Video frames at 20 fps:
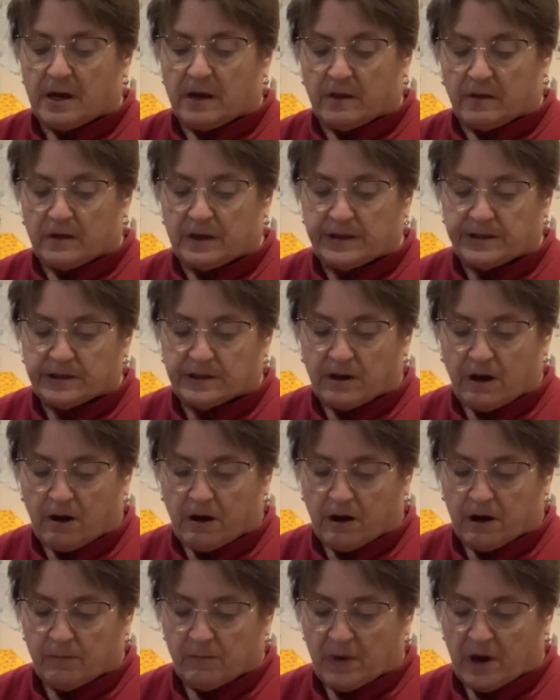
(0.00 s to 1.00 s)
This
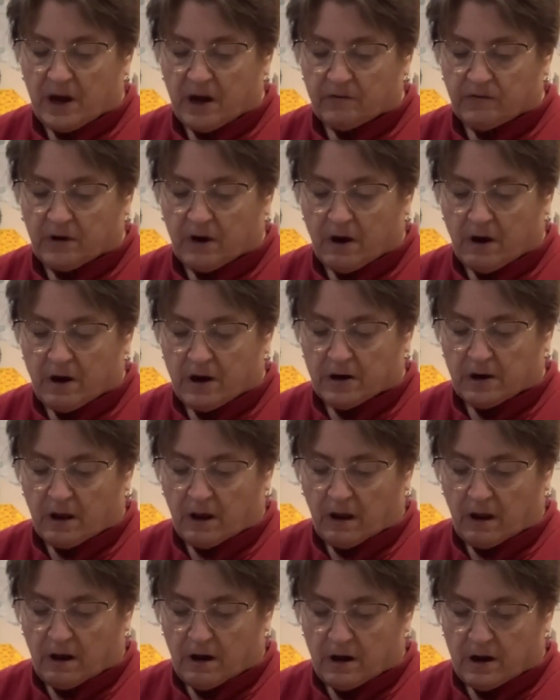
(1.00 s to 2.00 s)
time I've got a
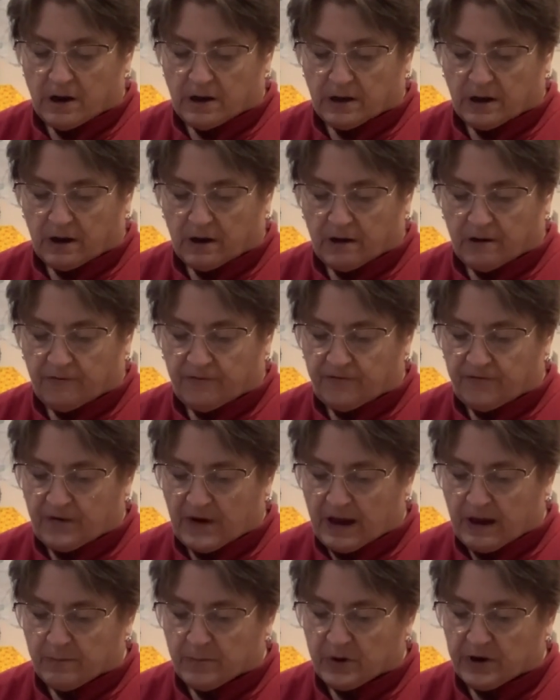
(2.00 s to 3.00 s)
lot of
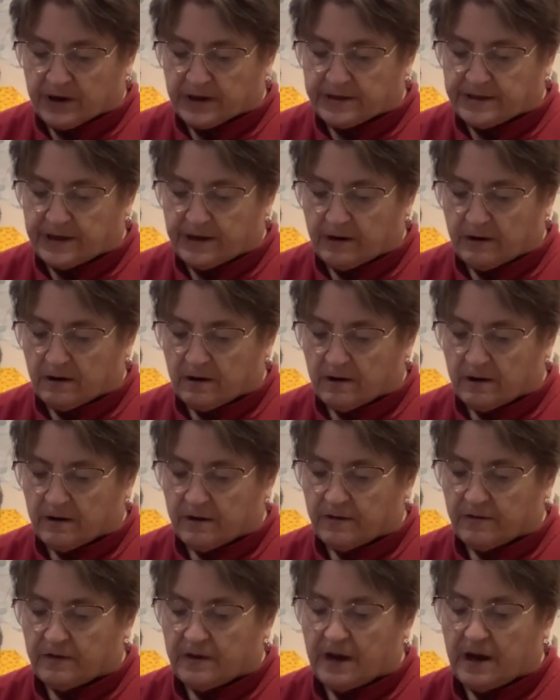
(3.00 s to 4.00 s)
fabrics here
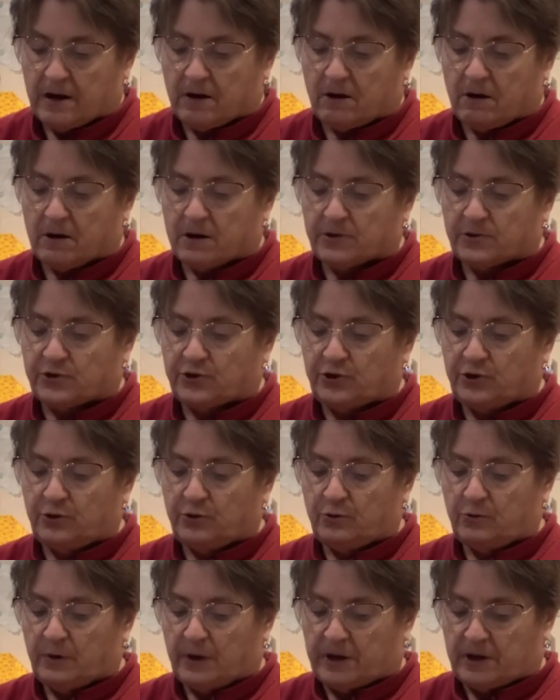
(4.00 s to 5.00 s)
that are
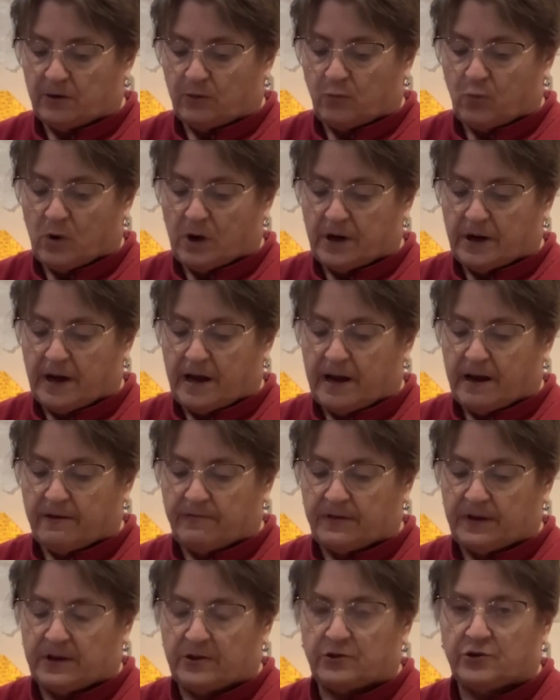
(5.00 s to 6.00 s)
2 1/2
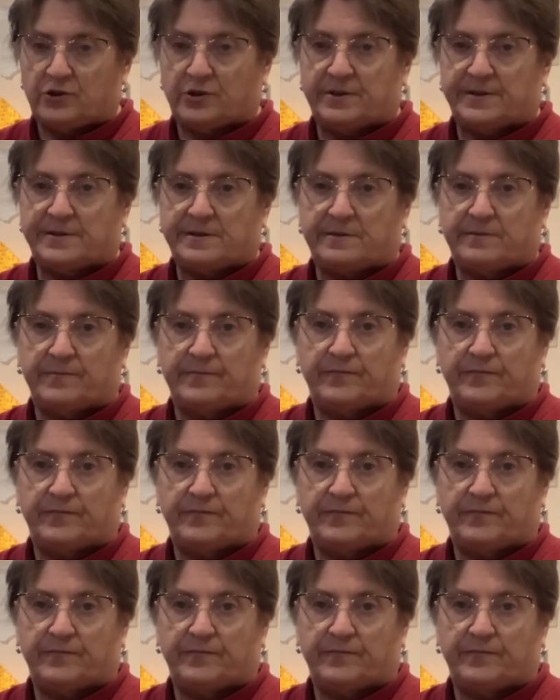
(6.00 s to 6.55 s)
inches.